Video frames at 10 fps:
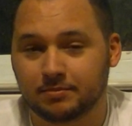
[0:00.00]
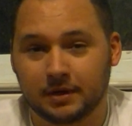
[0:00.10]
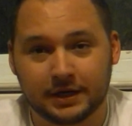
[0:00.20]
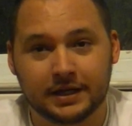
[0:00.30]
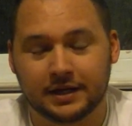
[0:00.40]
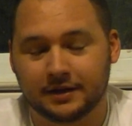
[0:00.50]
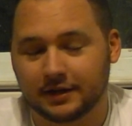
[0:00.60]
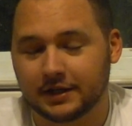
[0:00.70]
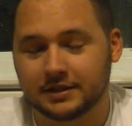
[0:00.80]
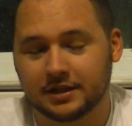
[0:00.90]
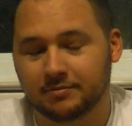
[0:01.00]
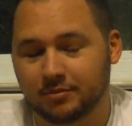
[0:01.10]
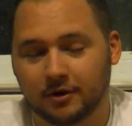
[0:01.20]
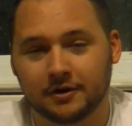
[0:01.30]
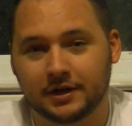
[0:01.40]
again, like I said,
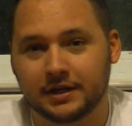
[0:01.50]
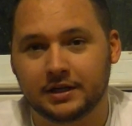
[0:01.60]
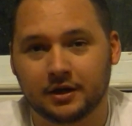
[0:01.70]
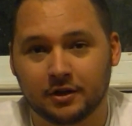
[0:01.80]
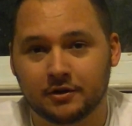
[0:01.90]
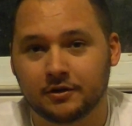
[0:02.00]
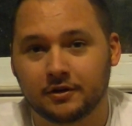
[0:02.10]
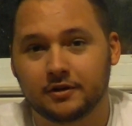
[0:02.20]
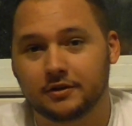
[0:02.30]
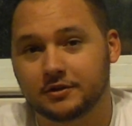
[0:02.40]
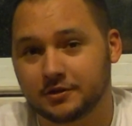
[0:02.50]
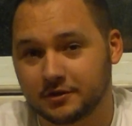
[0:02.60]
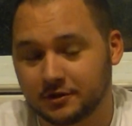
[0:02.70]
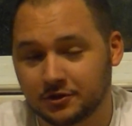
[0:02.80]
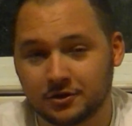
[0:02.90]
barring any other
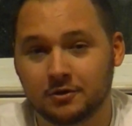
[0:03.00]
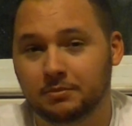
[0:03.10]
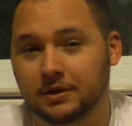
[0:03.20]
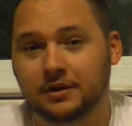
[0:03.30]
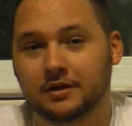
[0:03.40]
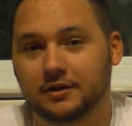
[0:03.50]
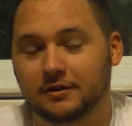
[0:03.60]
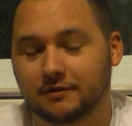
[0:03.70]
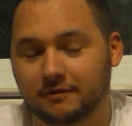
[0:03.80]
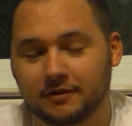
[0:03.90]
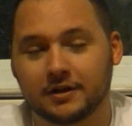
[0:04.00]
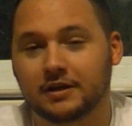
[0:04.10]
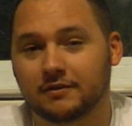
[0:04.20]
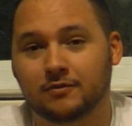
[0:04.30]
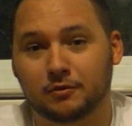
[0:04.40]
stupid
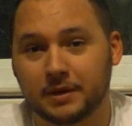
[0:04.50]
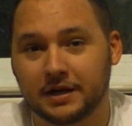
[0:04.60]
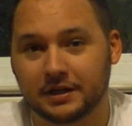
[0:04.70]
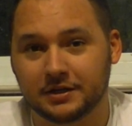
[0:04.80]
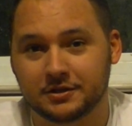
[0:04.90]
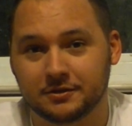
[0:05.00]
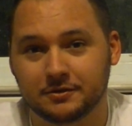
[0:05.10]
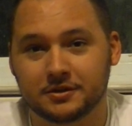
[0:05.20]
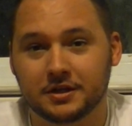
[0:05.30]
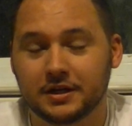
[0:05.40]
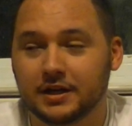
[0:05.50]
fucking formatting issues.